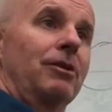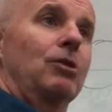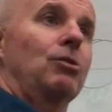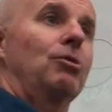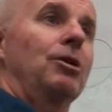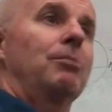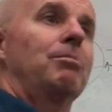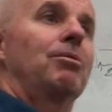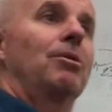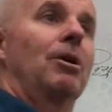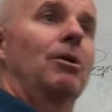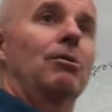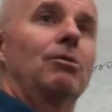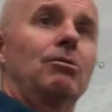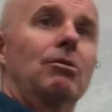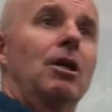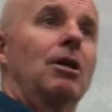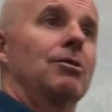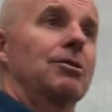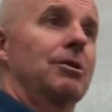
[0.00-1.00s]
a quid pro
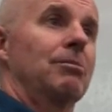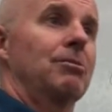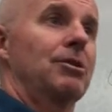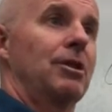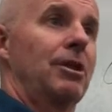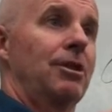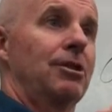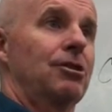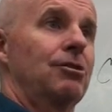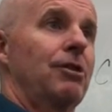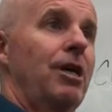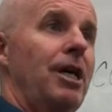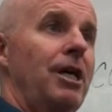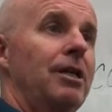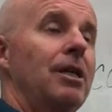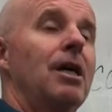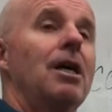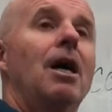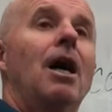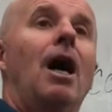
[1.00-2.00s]
quo, some sort of trade.